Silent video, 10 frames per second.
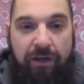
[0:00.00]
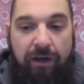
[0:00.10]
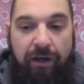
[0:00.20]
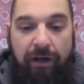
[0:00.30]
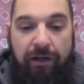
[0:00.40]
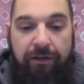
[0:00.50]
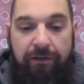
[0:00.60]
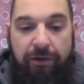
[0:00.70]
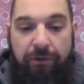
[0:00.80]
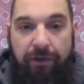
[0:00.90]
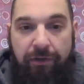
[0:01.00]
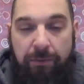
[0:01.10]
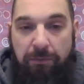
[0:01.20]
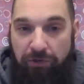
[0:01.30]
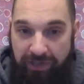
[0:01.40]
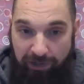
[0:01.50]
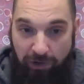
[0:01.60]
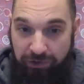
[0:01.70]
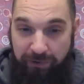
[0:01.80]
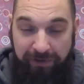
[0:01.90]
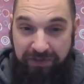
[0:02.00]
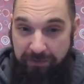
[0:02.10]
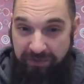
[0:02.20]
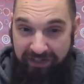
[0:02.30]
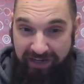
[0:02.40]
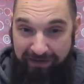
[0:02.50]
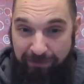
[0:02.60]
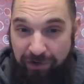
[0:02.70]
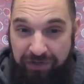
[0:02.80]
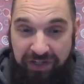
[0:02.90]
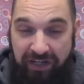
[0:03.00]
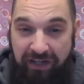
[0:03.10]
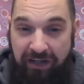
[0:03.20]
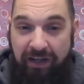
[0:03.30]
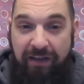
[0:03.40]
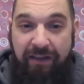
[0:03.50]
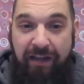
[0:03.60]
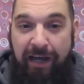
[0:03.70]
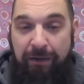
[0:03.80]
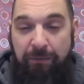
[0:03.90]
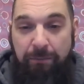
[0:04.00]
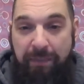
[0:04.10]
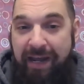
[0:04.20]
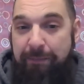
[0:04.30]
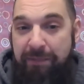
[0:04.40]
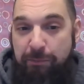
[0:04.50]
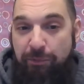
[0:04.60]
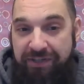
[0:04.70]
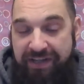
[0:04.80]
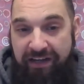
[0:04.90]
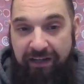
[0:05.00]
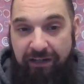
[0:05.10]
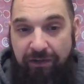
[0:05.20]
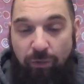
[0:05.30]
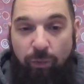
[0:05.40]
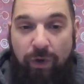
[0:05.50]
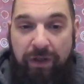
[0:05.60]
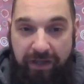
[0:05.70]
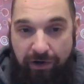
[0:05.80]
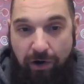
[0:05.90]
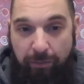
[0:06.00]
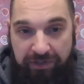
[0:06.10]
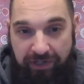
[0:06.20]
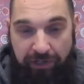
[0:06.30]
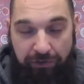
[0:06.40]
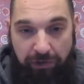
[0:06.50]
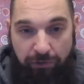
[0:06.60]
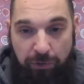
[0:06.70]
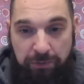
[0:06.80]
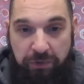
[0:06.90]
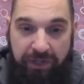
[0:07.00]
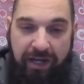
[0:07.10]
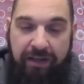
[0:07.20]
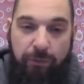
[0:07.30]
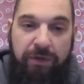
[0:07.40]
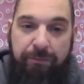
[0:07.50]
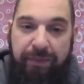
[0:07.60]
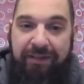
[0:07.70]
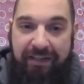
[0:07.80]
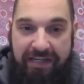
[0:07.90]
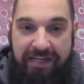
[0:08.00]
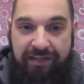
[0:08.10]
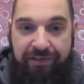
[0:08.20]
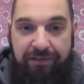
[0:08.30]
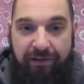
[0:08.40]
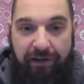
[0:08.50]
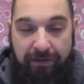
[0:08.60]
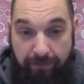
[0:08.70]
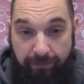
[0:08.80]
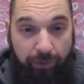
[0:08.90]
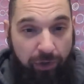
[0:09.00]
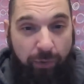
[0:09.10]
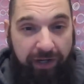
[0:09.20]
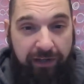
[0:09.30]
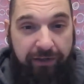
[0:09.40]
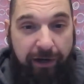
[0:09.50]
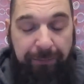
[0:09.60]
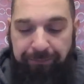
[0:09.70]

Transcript: the multiculturalism, the diversity that may be presented within our particular group. So again, that we meet the needs of everyone going in there.